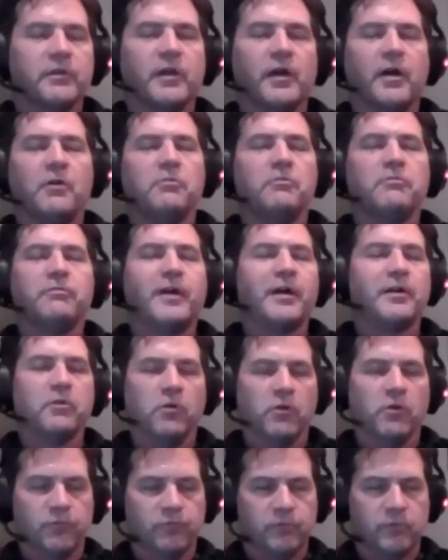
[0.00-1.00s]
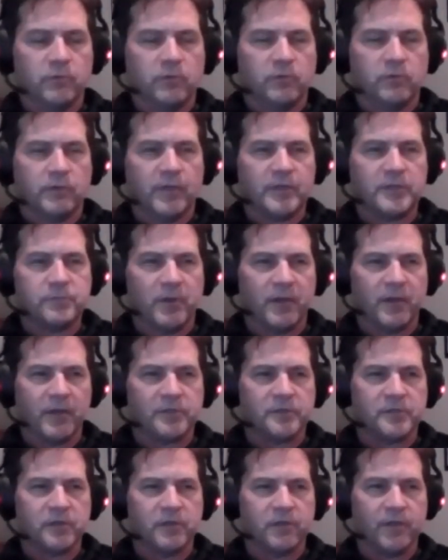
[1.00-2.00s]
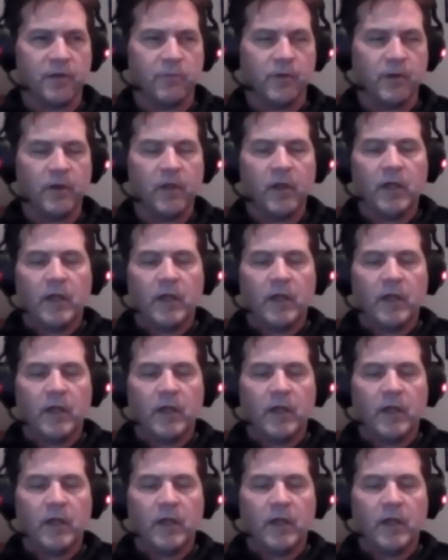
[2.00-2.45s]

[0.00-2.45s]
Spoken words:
Oh, fuck off. That's my answer to that one.